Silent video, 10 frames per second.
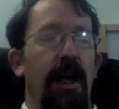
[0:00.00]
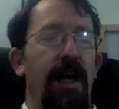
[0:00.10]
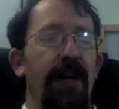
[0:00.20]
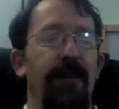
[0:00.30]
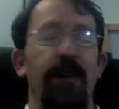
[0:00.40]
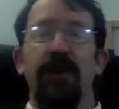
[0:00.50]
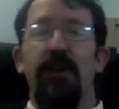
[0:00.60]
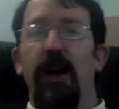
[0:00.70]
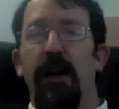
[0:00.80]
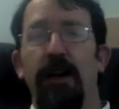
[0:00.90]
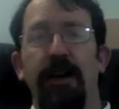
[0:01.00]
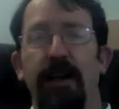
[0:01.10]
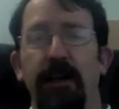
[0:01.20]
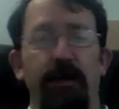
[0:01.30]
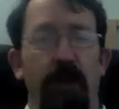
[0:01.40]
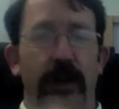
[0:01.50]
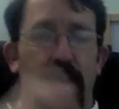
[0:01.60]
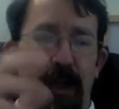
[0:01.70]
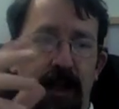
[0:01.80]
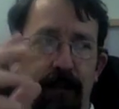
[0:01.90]
Uh, if you don't and you've got
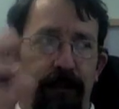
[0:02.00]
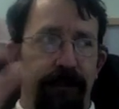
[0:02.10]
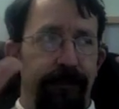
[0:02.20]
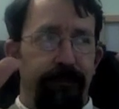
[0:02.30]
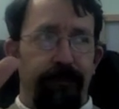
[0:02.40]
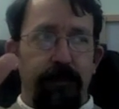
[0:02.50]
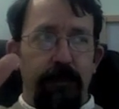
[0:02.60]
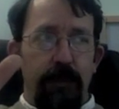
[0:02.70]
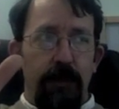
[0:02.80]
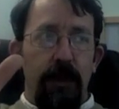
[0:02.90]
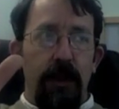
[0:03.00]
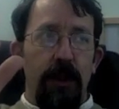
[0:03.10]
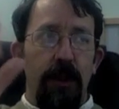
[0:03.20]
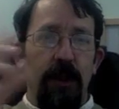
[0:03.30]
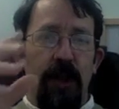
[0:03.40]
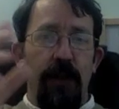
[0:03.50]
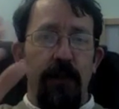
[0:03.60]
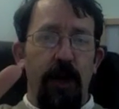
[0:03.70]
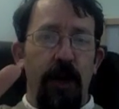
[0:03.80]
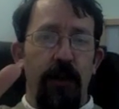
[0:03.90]
um, you know
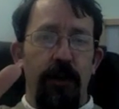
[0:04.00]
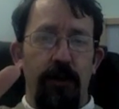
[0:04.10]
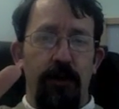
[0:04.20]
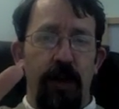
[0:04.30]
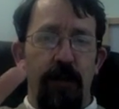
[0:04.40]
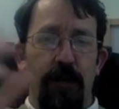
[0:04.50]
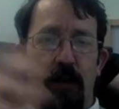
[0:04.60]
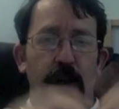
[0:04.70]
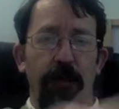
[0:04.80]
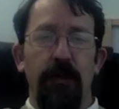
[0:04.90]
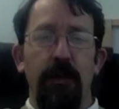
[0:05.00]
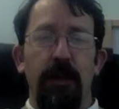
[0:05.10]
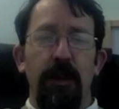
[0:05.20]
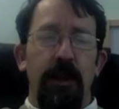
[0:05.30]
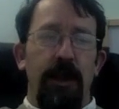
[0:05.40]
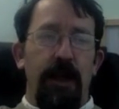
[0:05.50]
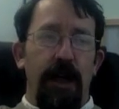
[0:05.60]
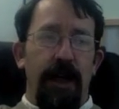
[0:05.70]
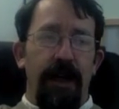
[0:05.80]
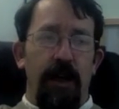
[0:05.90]
your own your own Bible
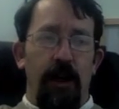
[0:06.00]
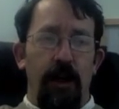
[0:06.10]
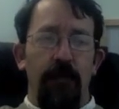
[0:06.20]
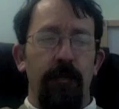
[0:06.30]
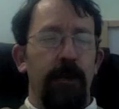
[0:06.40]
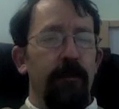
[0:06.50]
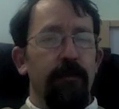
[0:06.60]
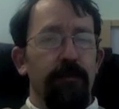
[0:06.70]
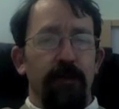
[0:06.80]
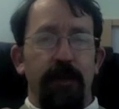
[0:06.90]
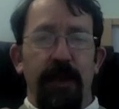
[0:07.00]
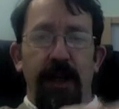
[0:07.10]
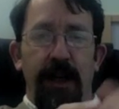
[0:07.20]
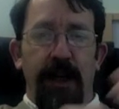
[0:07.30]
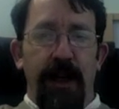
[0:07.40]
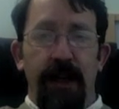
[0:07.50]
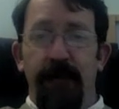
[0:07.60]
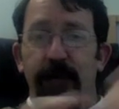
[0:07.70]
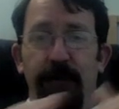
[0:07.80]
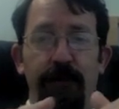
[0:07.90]
uh, at home, then
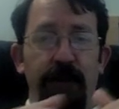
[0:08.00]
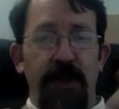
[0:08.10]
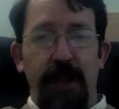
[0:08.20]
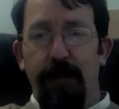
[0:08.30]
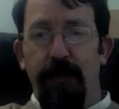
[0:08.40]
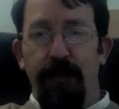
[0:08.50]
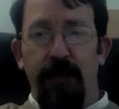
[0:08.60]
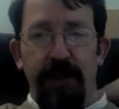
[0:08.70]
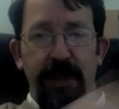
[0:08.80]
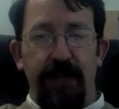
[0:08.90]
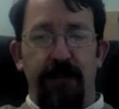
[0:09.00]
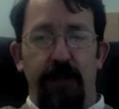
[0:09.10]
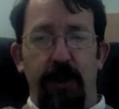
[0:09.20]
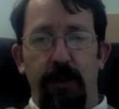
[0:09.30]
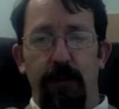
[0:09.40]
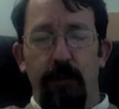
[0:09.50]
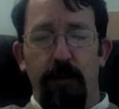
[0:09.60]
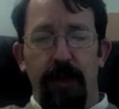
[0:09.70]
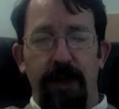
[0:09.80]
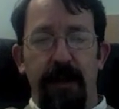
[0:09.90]
feel free chapter verse. That's fine. I'm good
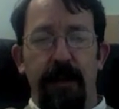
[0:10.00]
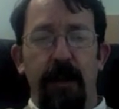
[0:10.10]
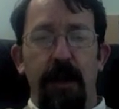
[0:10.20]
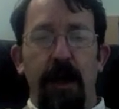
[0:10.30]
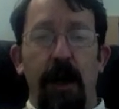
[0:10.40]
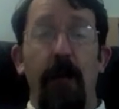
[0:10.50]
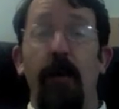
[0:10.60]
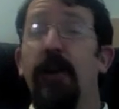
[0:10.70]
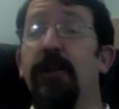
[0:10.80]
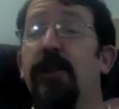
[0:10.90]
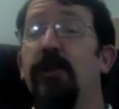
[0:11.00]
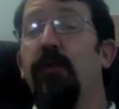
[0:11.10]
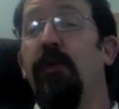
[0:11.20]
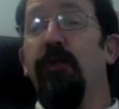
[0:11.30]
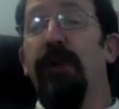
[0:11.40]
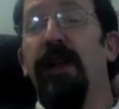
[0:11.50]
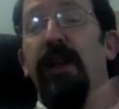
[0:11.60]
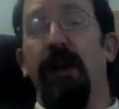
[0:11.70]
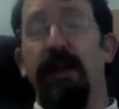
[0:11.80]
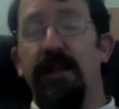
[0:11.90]
with that. I, I just would really
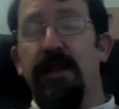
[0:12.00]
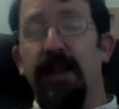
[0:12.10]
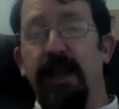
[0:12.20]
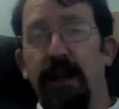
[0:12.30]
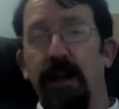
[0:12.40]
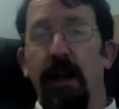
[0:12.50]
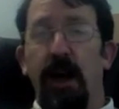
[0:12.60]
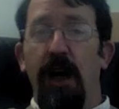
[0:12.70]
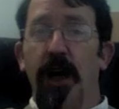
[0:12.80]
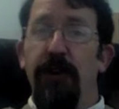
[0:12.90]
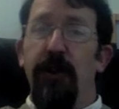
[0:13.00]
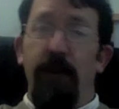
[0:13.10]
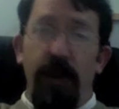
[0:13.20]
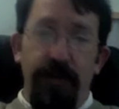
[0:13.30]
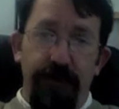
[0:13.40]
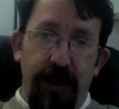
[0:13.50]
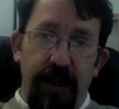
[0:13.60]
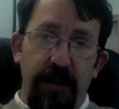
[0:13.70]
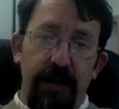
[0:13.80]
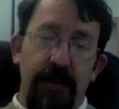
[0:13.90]
like to see uh, you, my
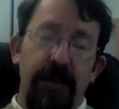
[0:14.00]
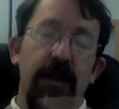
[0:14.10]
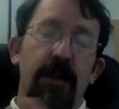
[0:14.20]
friends,